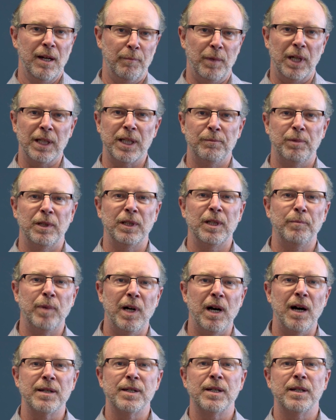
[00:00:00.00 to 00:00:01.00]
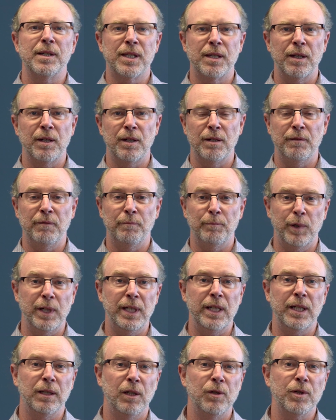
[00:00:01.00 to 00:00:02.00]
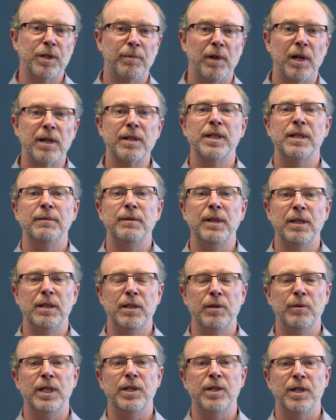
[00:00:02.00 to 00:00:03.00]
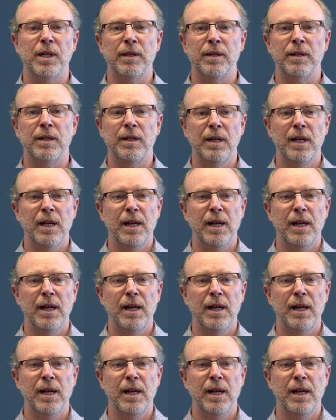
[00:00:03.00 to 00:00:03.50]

multiple deposits that are in pretty close proximity to each other.